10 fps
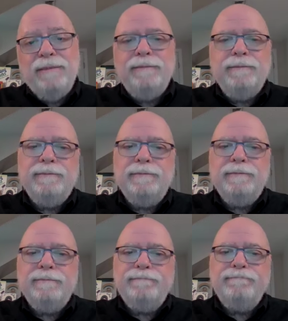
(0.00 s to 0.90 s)

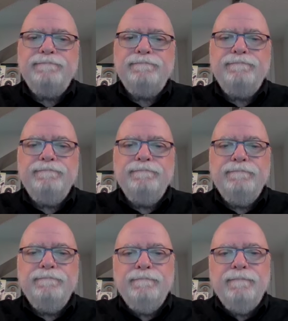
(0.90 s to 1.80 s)

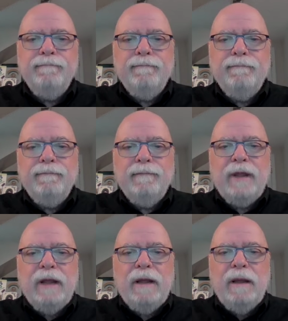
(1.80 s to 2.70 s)

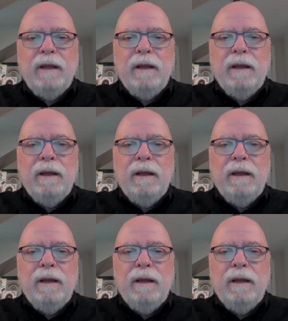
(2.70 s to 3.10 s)
[no speech]